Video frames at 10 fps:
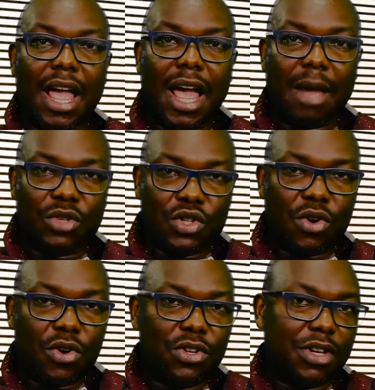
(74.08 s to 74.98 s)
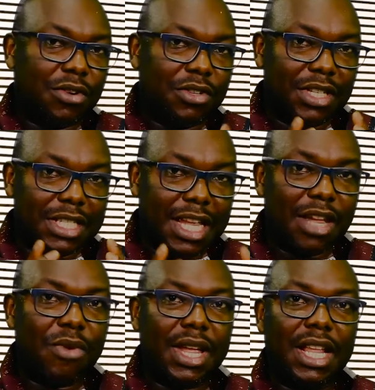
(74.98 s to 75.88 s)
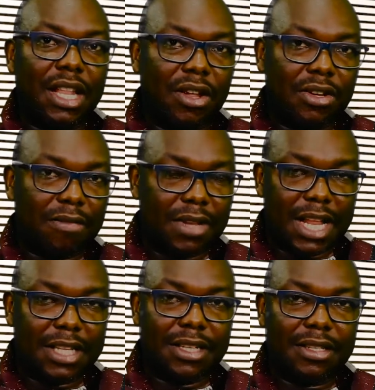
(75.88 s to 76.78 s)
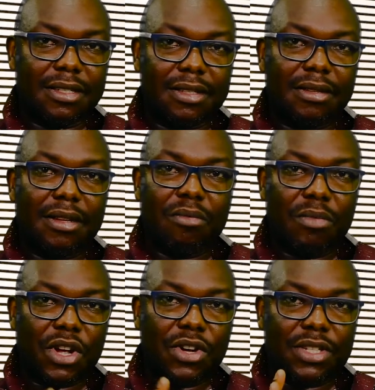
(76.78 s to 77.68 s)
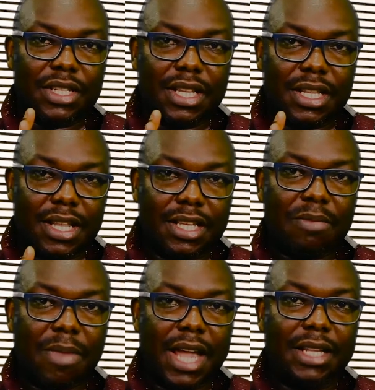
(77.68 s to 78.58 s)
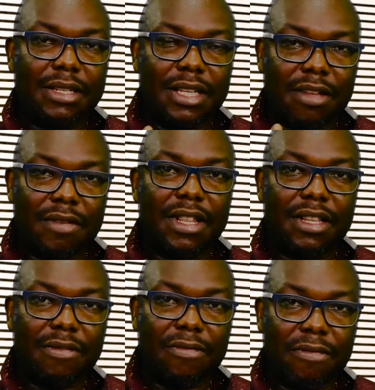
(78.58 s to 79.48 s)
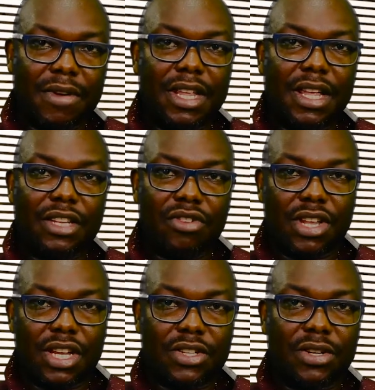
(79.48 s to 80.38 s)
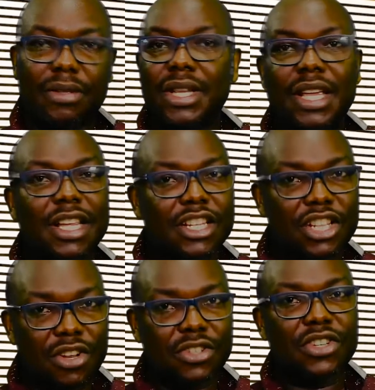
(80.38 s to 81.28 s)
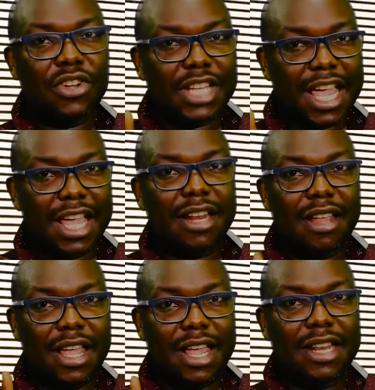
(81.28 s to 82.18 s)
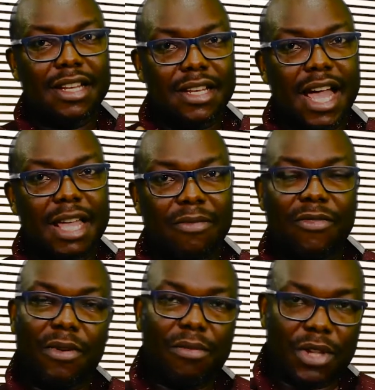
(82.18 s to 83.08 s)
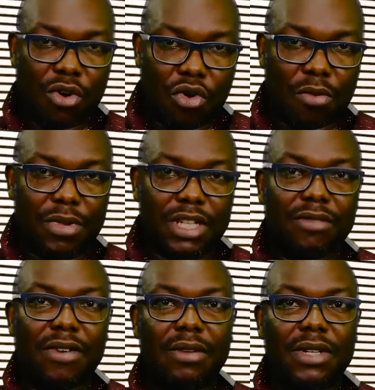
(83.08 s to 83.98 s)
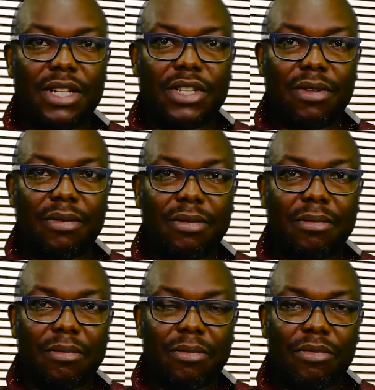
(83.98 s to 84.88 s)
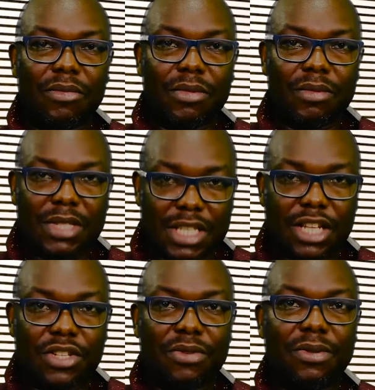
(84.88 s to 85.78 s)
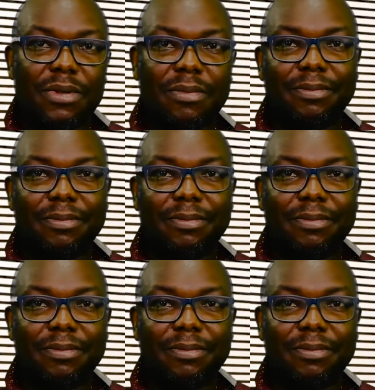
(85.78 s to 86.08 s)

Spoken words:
I'm sure you're going to take away a lot of lessons because despite giving this free education, she does not earn any dime from the Oakbridge Foundation. Stay tuned.